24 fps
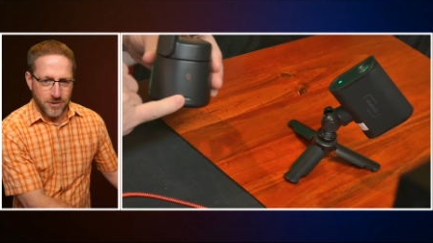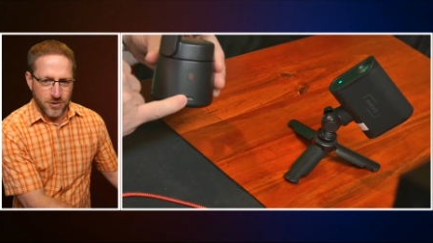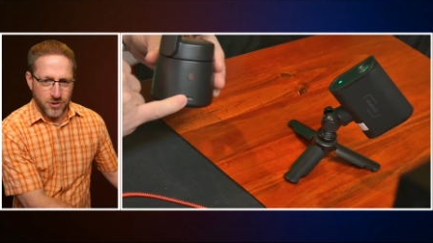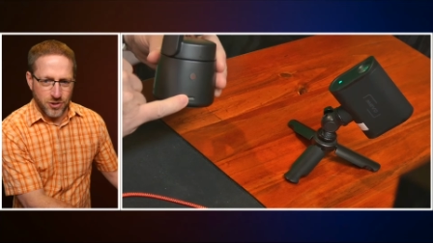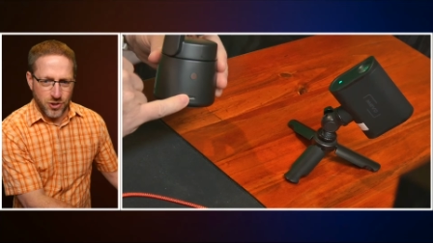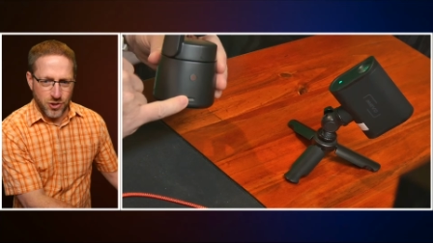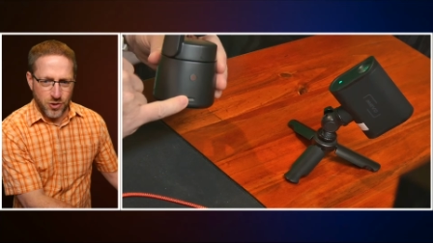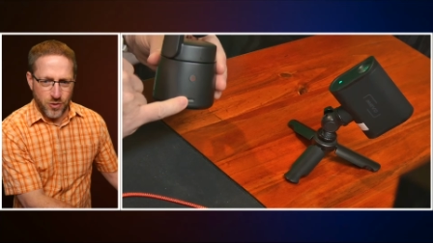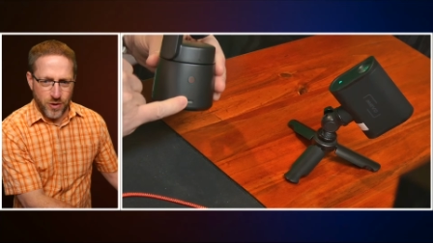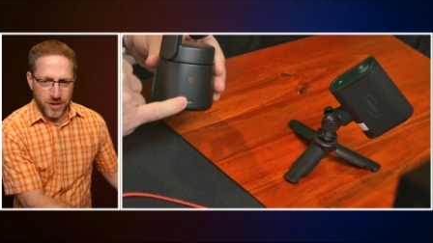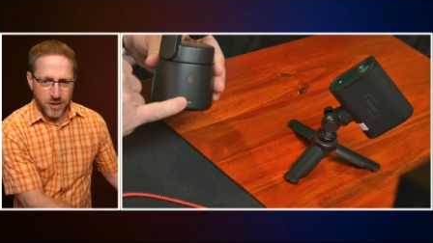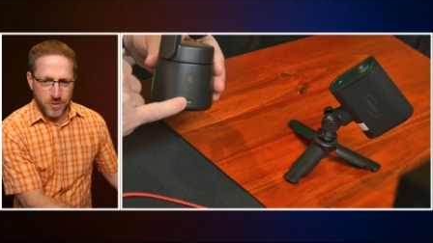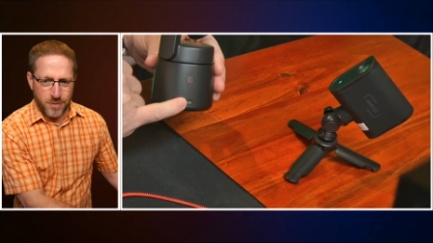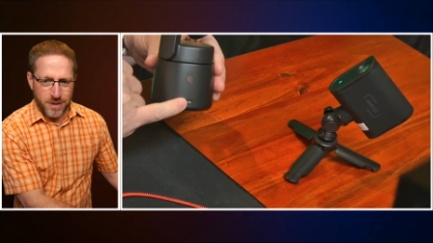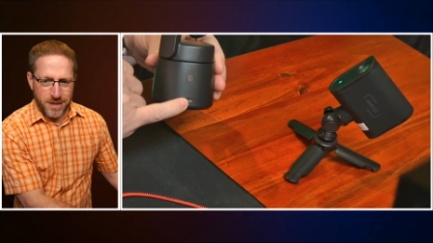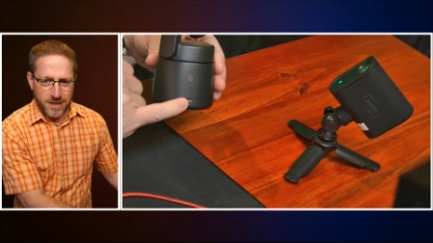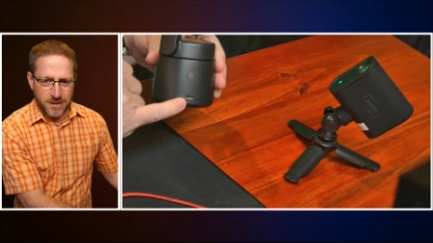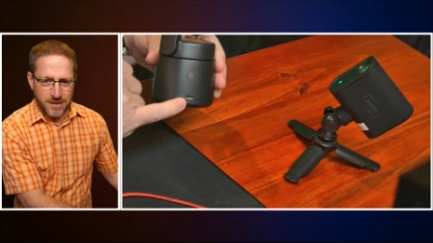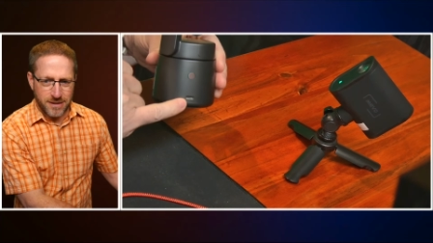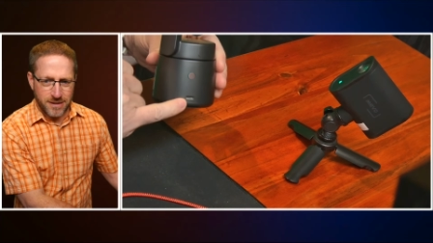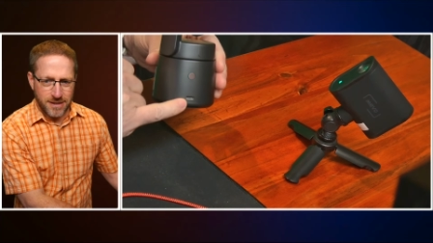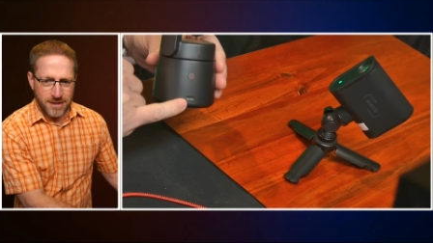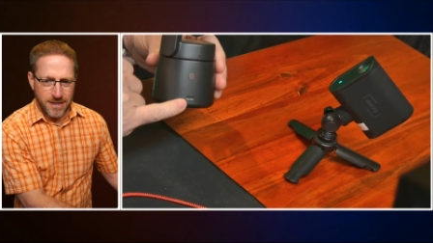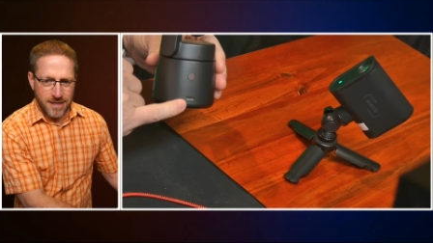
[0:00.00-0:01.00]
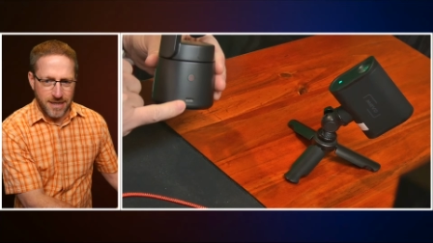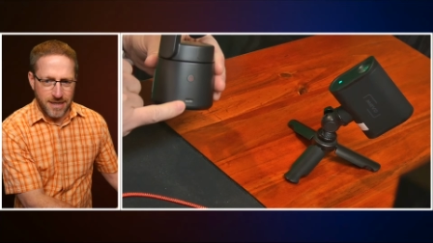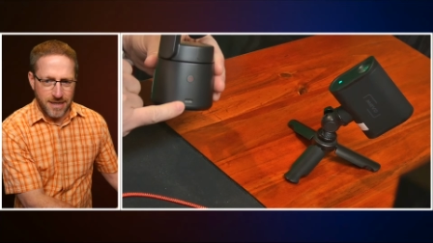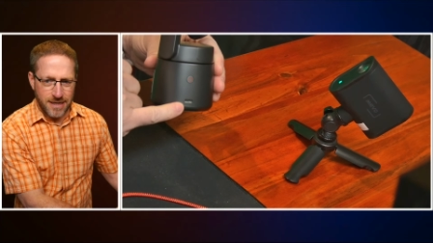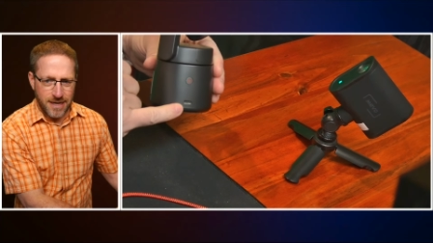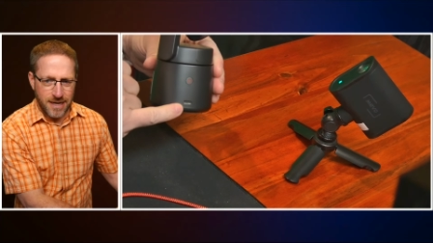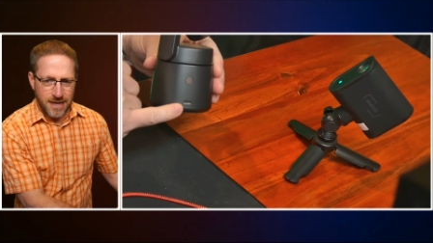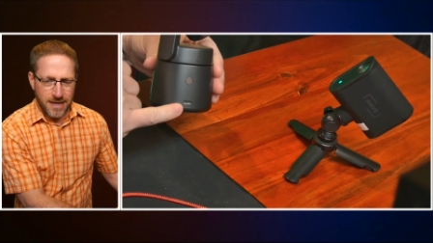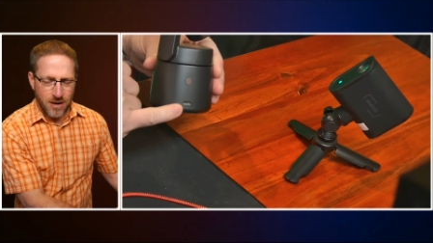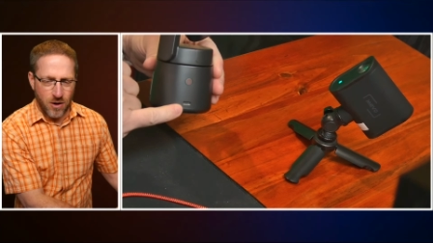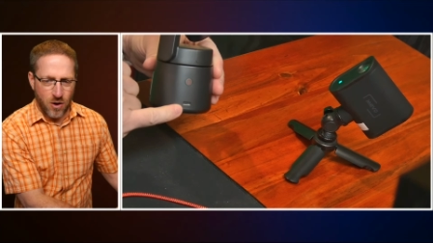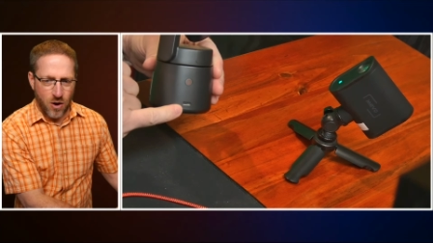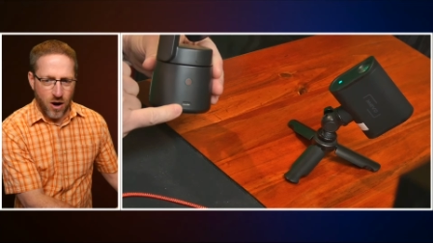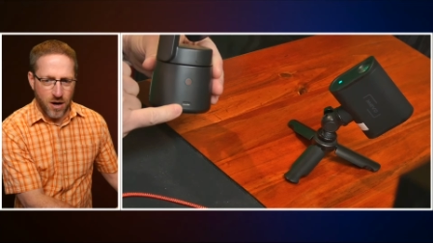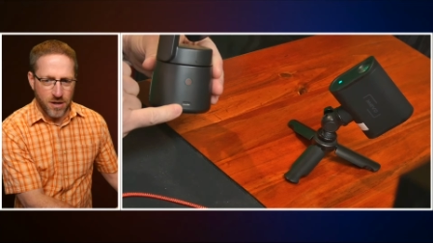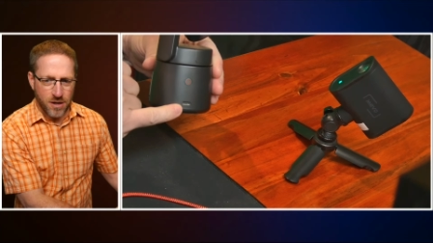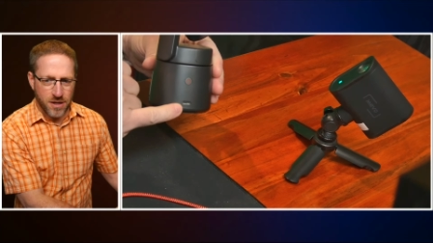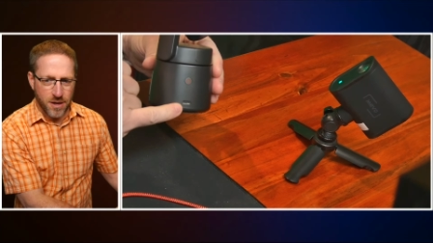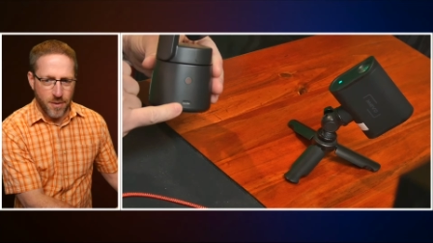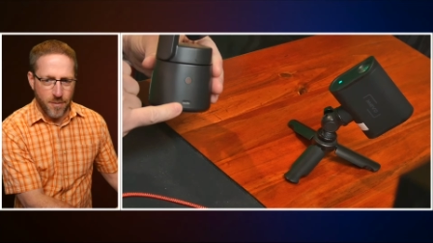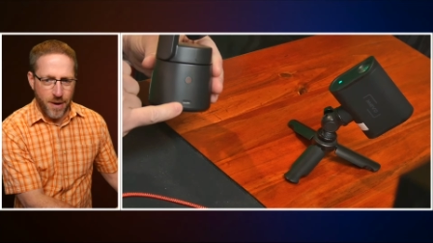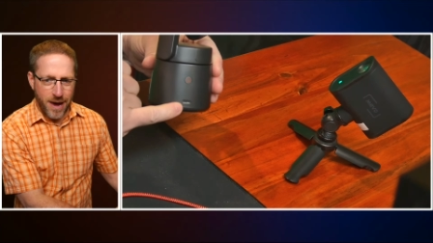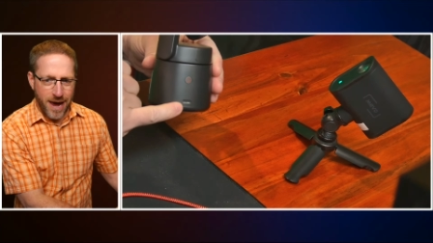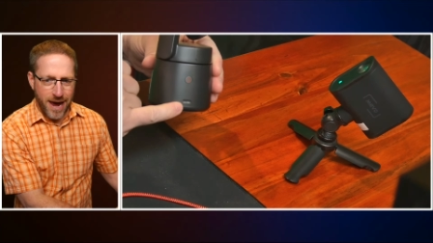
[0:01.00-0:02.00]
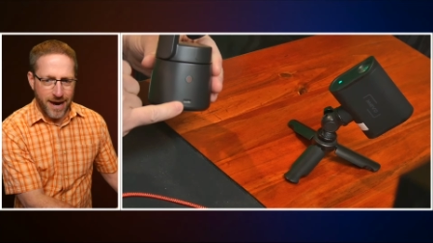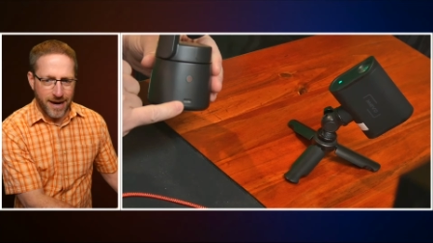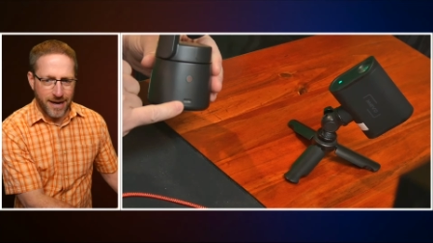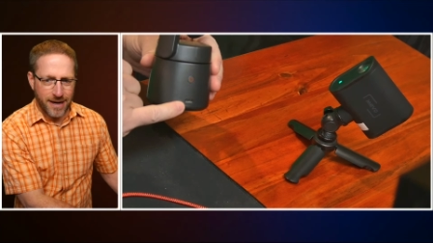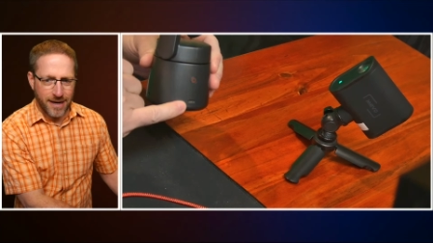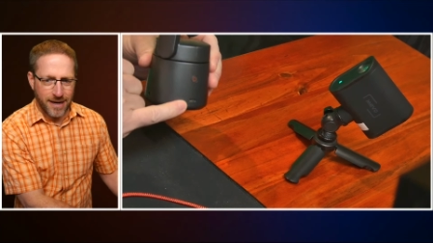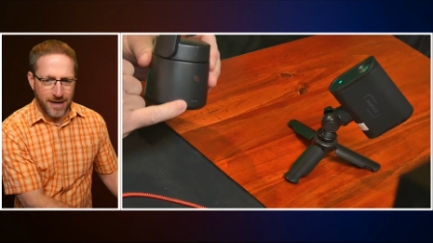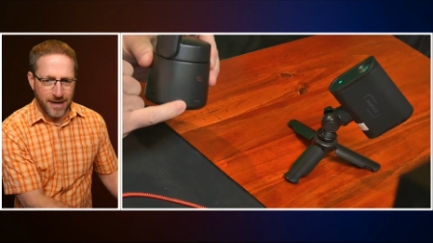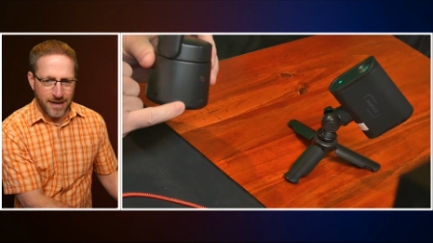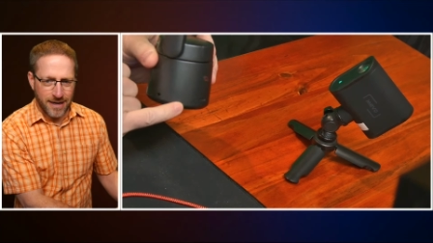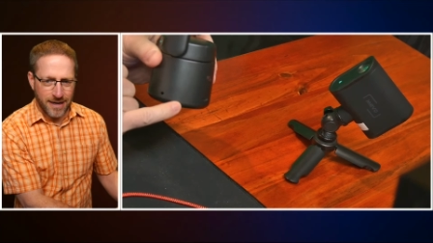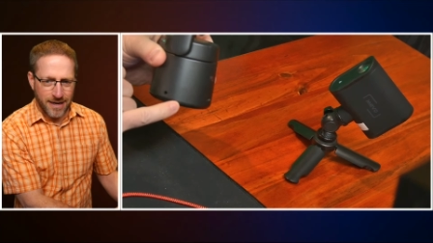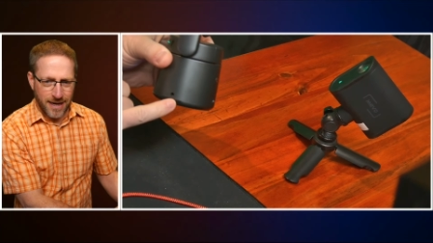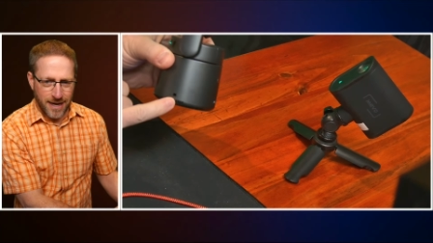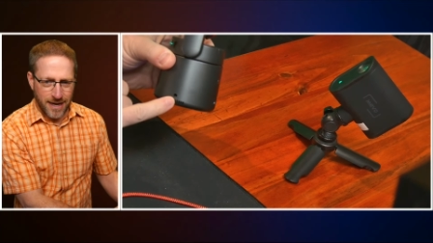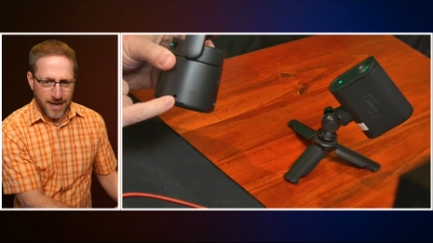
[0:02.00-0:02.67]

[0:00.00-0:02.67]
there's a USB-C on the back